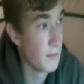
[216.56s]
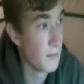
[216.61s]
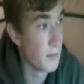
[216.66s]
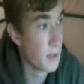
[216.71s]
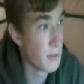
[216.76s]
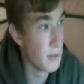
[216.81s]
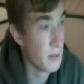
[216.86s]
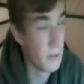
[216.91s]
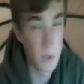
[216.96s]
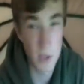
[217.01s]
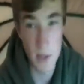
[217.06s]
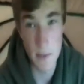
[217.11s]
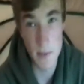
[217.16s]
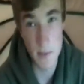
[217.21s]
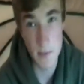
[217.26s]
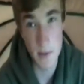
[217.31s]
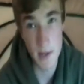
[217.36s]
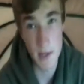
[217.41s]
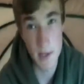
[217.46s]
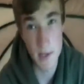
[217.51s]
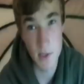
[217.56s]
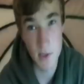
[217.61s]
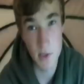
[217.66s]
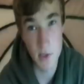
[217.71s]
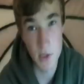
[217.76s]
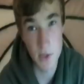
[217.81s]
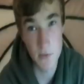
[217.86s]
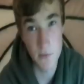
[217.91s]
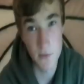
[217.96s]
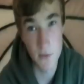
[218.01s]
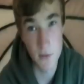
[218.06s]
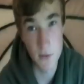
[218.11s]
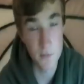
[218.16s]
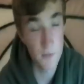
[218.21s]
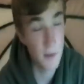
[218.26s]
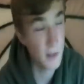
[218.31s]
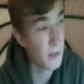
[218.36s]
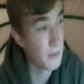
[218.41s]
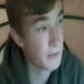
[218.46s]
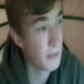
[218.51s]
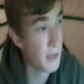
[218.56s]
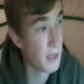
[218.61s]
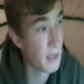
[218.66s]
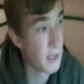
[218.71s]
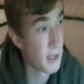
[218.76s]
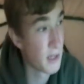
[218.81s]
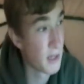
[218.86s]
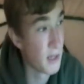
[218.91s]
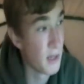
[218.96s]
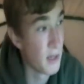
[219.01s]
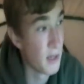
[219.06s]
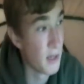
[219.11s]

some Little Gems pellets and G-Force feeder mix,